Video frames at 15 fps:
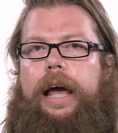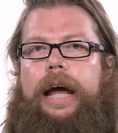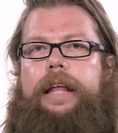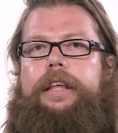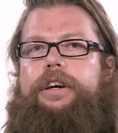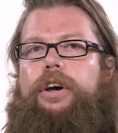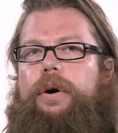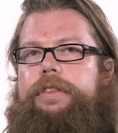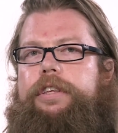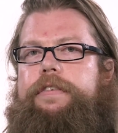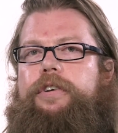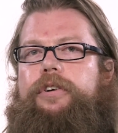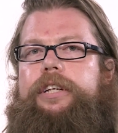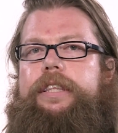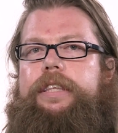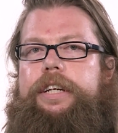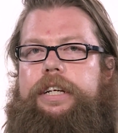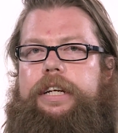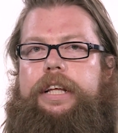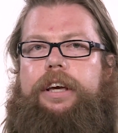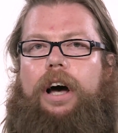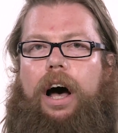and the cost of your
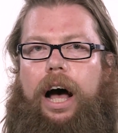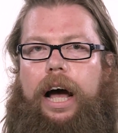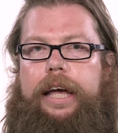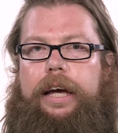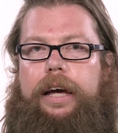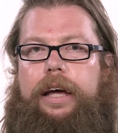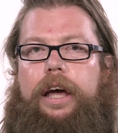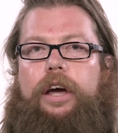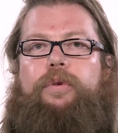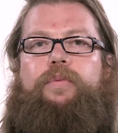decision is higher,